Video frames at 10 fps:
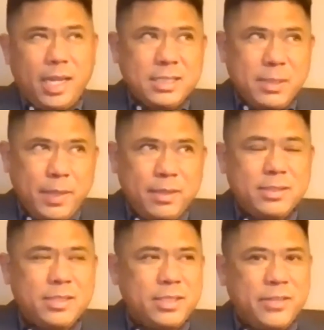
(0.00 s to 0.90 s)
estimating
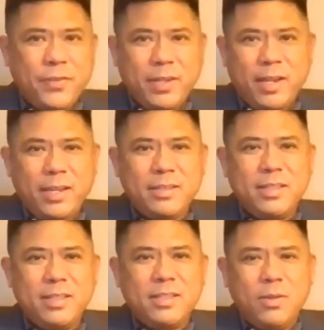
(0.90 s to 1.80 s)
certificate
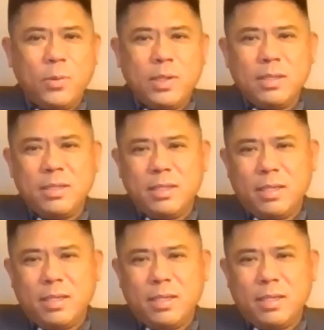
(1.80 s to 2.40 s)
in a local